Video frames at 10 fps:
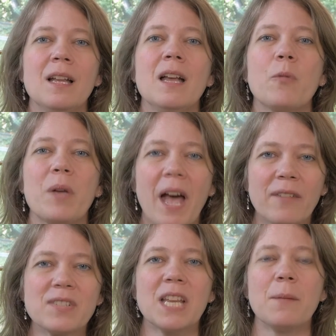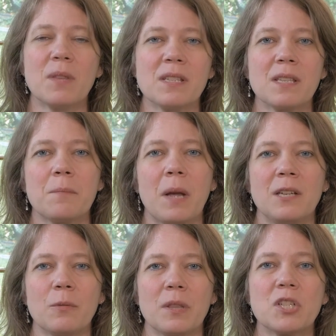We have to keep this in
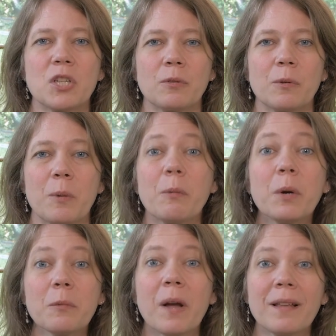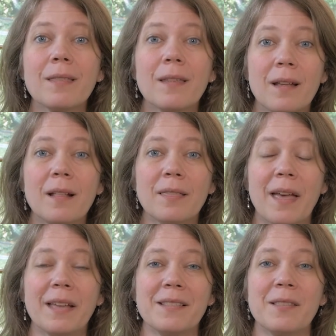mind with the children we work with,
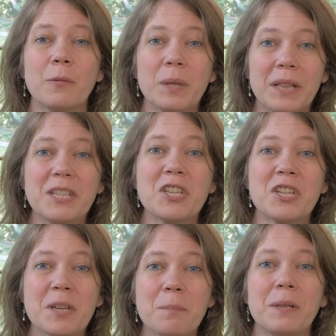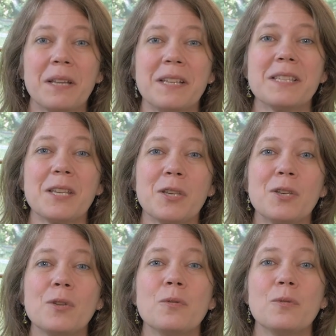that the relationship plays a
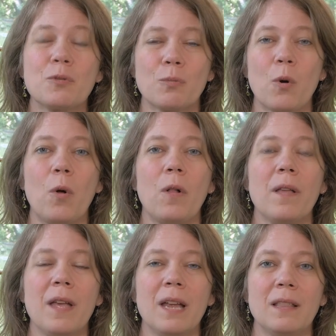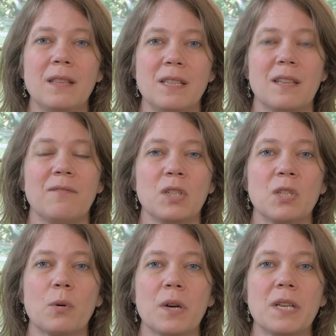huge role in these
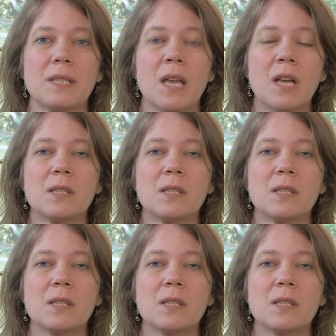inventories.